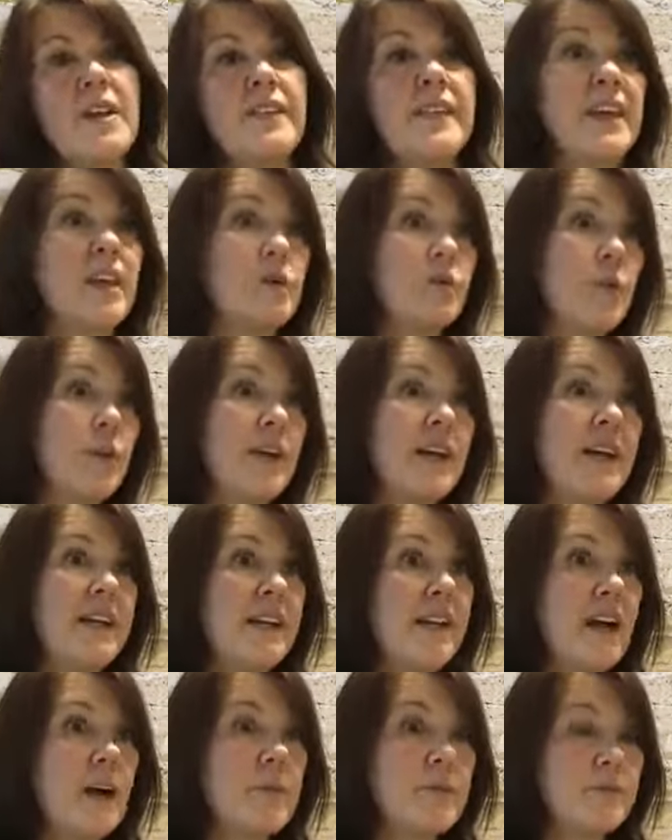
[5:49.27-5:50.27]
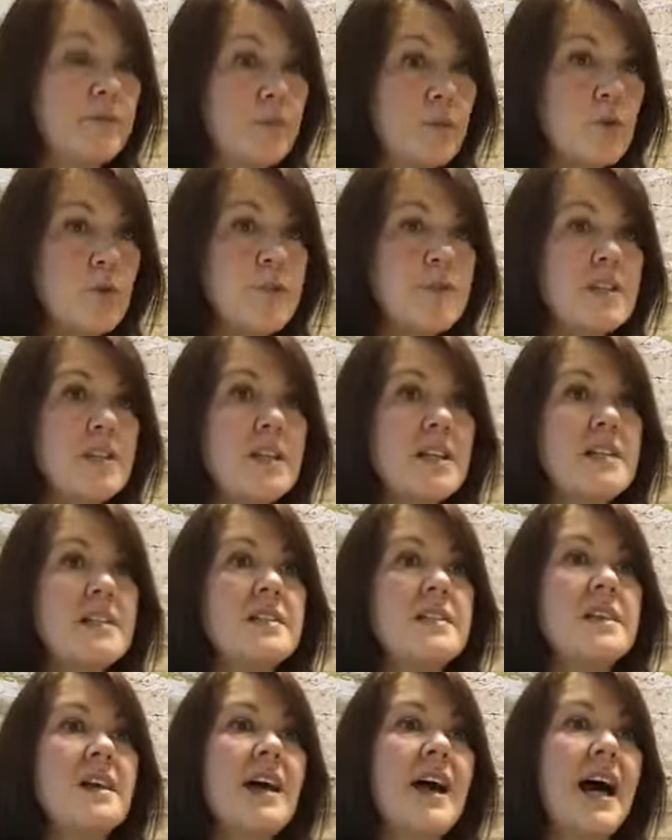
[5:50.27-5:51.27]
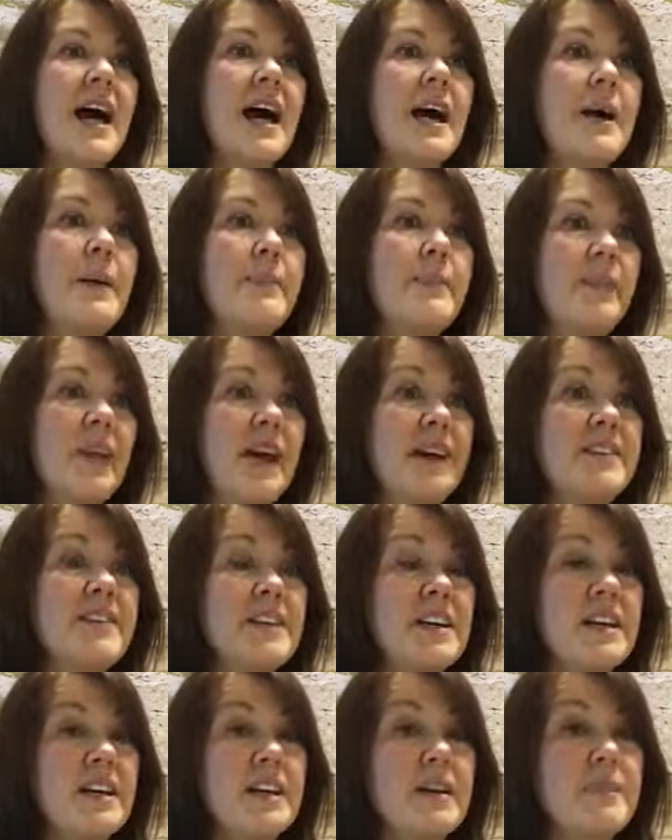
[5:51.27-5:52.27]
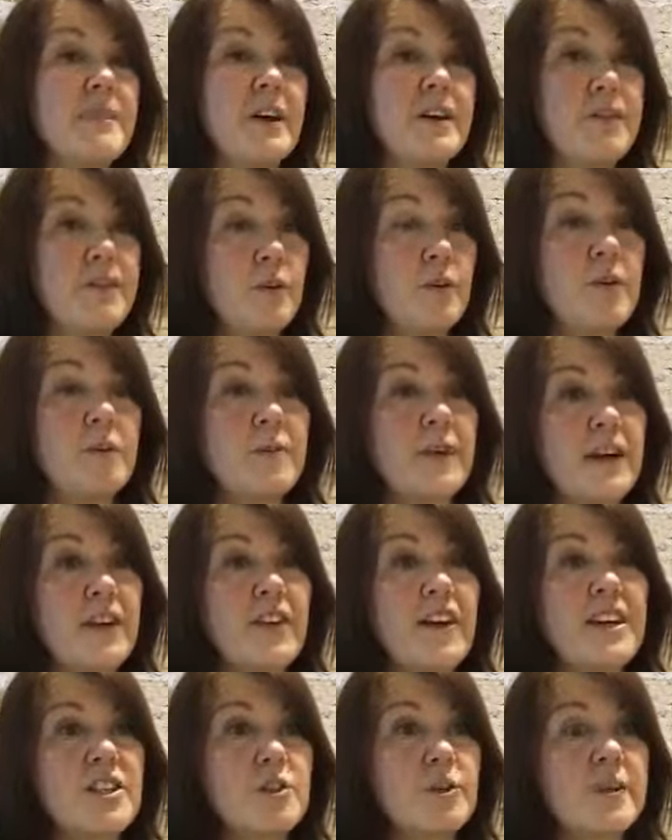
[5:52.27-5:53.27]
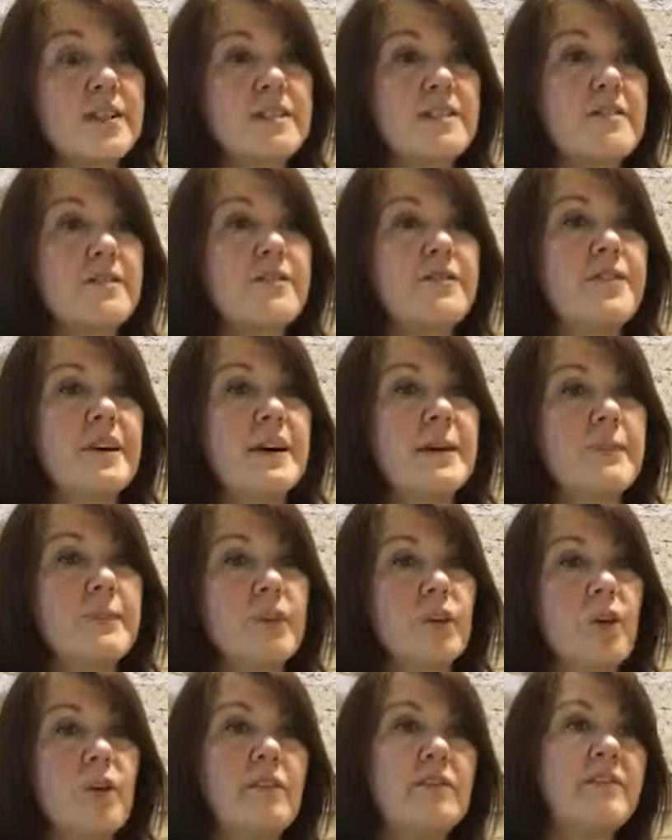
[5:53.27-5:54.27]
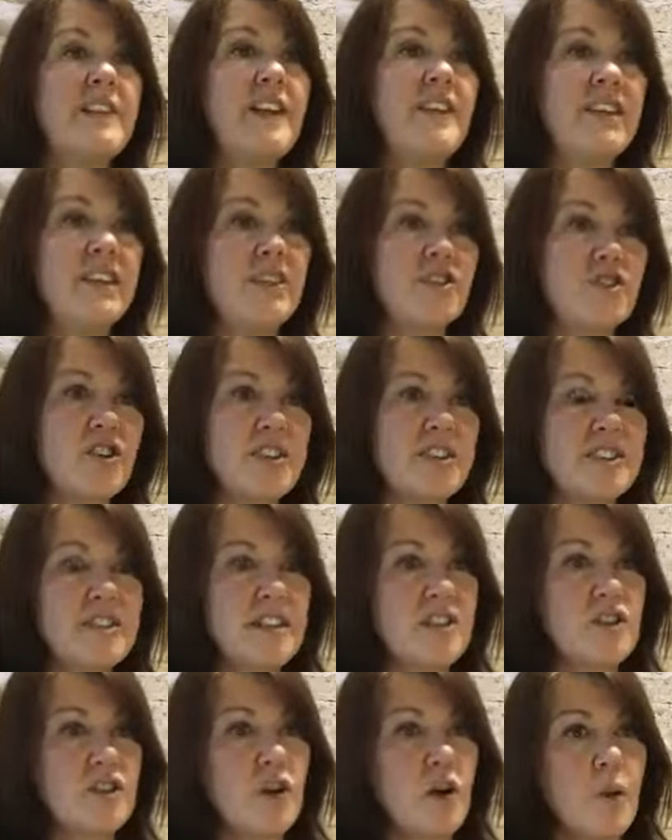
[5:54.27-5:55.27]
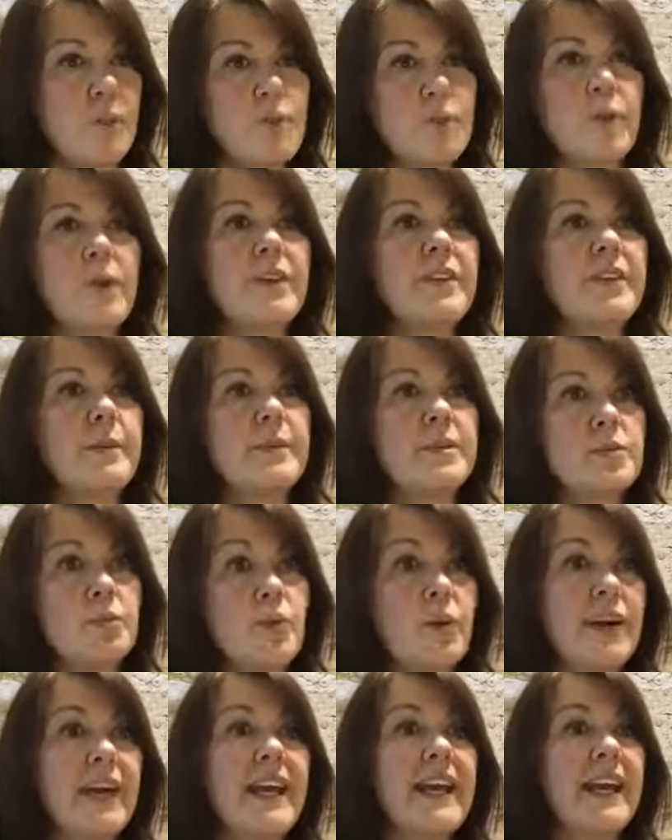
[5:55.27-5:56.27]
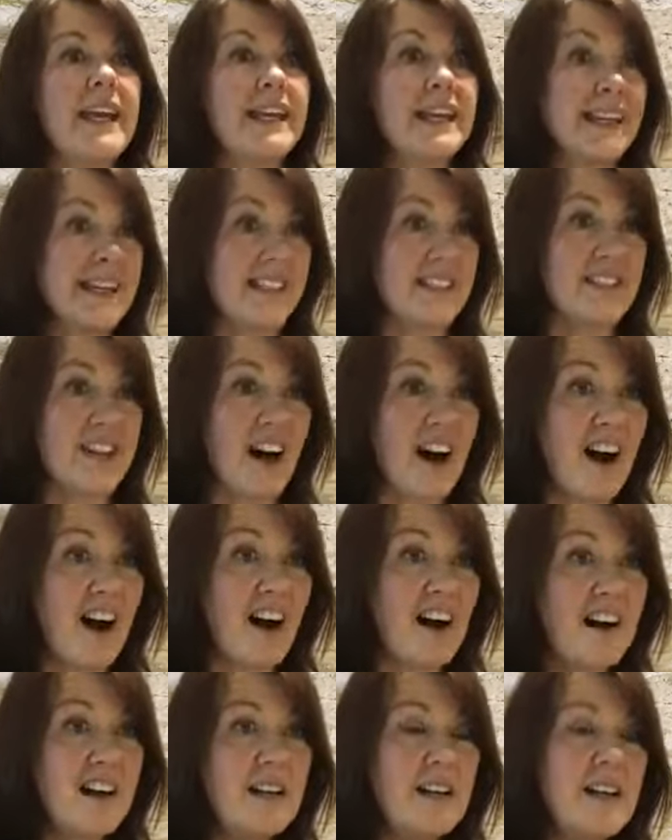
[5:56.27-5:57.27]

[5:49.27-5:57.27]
They could work in the armed forces, and a few of my graduates have got very interesting jobs. One of them is working in Qatar.